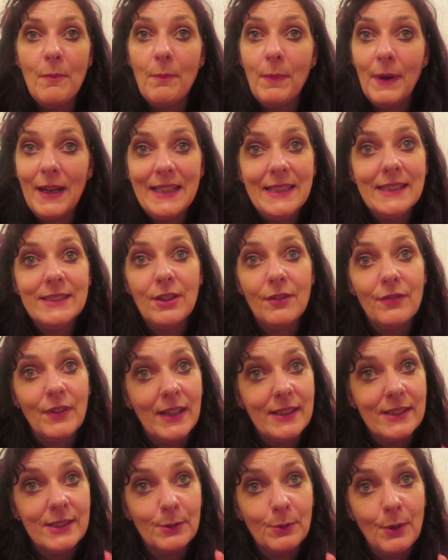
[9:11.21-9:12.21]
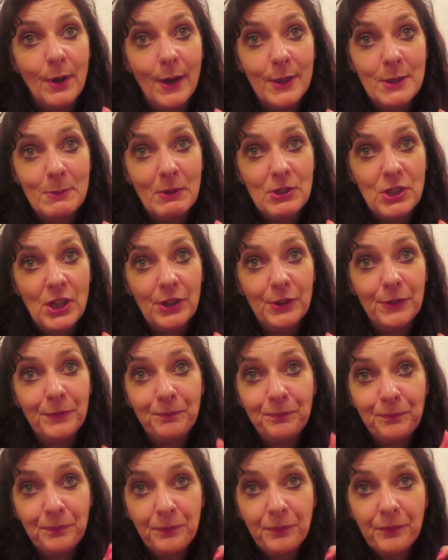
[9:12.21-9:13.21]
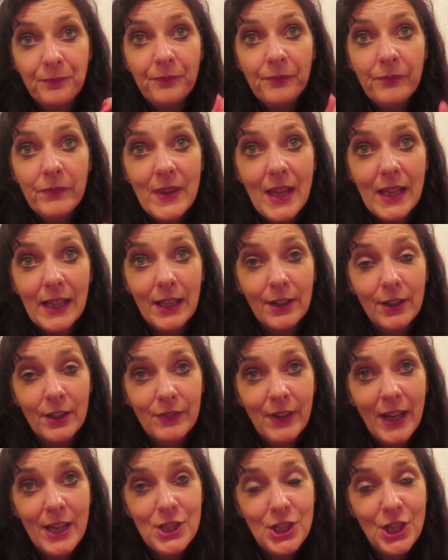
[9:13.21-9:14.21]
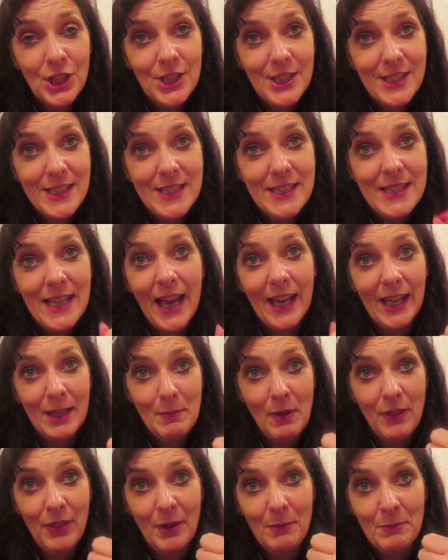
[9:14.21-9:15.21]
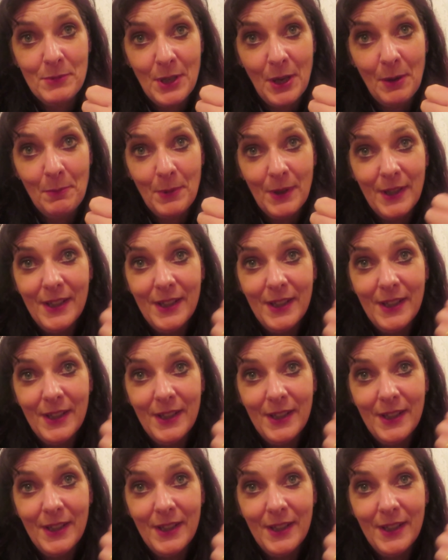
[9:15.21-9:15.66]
please don't forget to subscribe to my channel, click notifications, and give me a thumbs up.